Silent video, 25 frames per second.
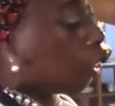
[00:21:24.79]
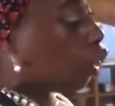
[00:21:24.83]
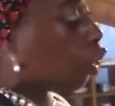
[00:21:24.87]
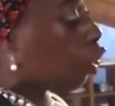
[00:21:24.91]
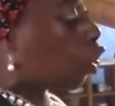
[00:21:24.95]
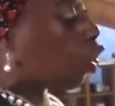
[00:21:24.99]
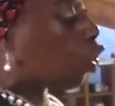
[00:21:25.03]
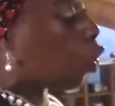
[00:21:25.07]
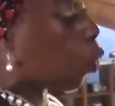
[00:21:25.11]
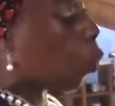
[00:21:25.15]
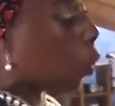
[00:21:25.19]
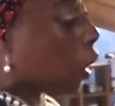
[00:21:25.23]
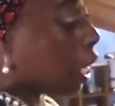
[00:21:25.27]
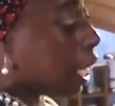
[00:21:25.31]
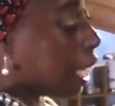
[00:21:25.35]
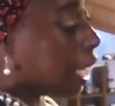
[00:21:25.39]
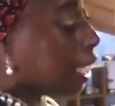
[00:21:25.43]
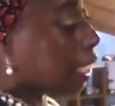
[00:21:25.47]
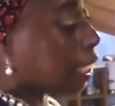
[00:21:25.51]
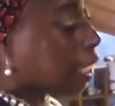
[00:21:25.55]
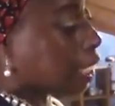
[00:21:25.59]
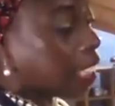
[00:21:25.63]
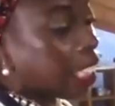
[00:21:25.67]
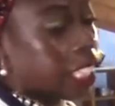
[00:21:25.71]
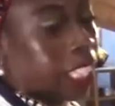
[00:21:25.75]

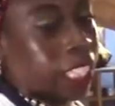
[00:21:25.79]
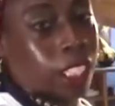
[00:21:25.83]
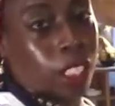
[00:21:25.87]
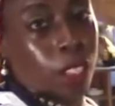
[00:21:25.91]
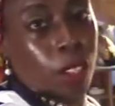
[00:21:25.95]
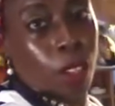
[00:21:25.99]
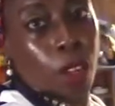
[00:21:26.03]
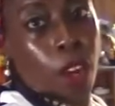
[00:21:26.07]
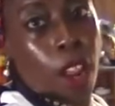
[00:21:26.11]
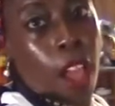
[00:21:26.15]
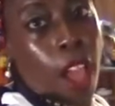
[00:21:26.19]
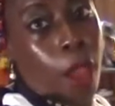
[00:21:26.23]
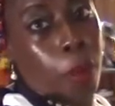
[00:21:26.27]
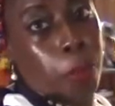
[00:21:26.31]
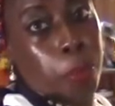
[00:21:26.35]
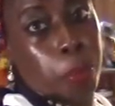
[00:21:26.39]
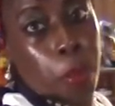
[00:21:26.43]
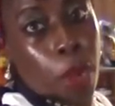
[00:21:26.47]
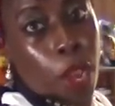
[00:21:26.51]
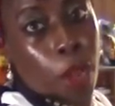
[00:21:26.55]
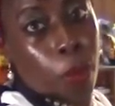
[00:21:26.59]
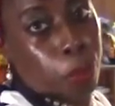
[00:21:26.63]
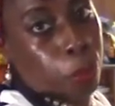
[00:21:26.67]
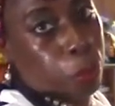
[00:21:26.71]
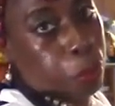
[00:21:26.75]
squeezing, and,
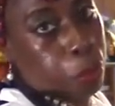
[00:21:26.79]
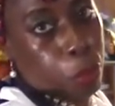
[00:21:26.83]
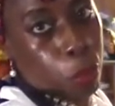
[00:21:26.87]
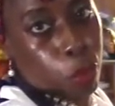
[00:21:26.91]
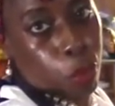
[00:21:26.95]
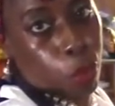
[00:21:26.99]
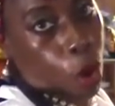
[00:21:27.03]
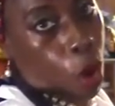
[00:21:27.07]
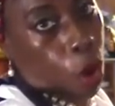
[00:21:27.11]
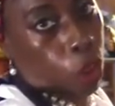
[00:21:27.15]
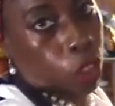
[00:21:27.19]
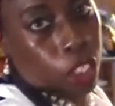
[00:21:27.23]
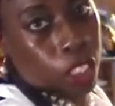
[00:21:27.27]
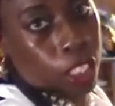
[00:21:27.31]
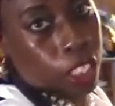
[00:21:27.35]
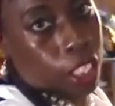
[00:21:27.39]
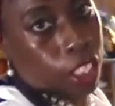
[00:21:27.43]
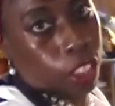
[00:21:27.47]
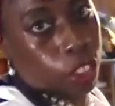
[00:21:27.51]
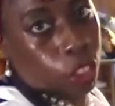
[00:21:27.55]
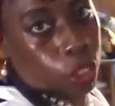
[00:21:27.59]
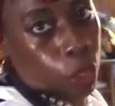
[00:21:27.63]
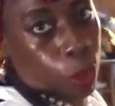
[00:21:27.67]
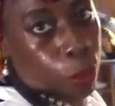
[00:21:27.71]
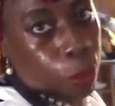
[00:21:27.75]
and rolling
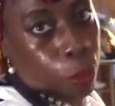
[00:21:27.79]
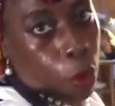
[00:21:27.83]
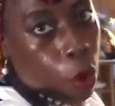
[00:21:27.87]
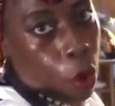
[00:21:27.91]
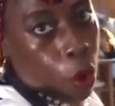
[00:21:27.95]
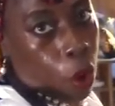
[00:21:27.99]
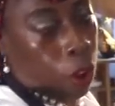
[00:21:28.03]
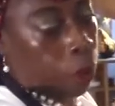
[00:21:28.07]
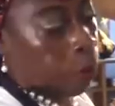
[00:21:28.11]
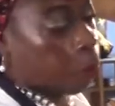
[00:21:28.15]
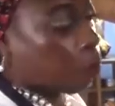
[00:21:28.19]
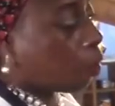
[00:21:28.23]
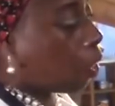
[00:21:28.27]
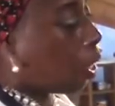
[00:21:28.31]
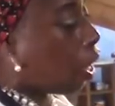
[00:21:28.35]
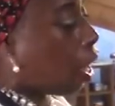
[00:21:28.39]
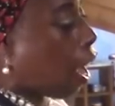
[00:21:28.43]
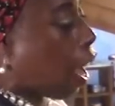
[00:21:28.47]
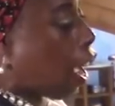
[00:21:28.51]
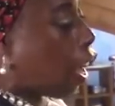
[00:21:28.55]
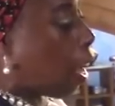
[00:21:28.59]
it into a ball.